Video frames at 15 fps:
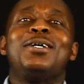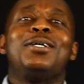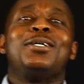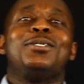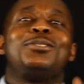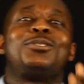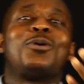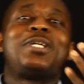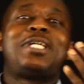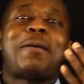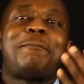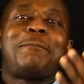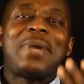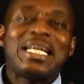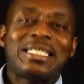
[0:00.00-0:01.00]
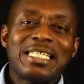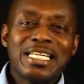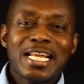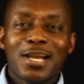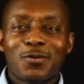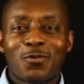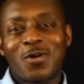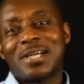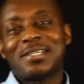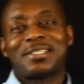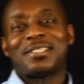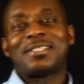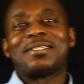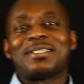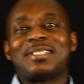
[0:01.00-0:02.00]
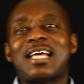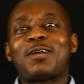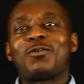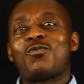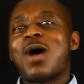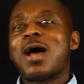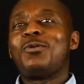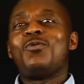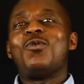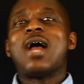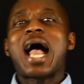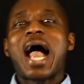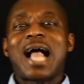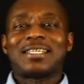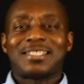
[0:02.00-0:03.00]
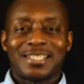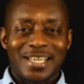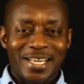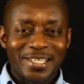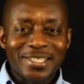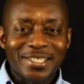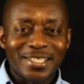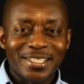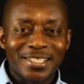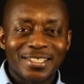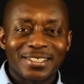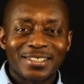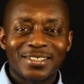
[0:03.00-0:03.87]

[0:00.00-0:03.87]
So the pertinent question that one will ask is,